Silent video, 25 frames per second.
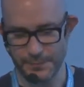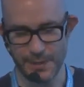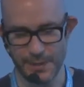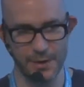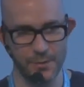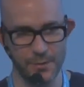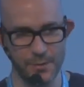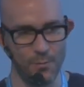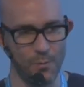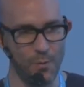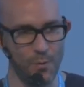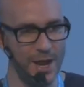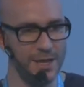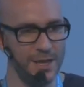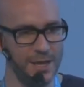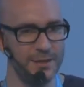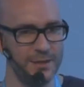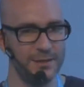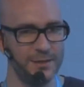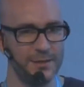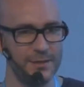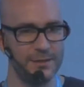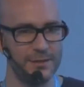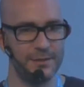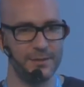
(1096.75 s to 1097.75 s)
And
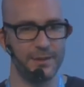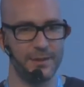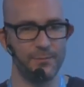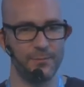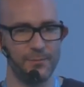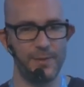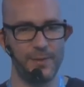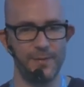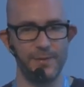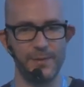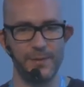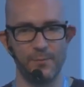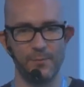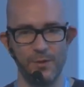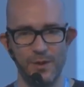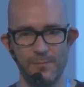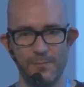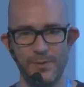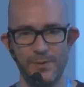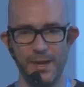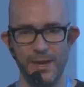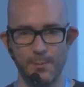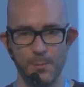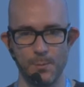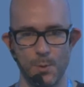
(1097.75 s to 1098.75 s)
why the, that the web
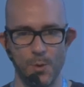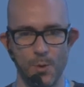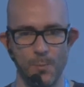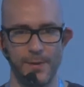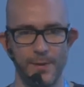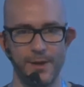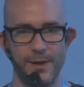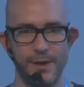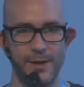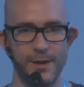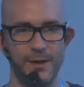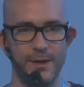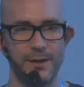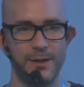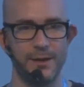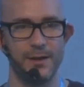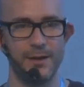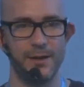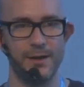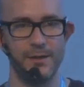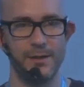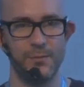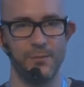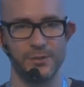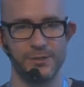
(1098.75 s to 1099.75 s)
became open again
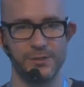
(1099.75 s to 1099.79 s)
was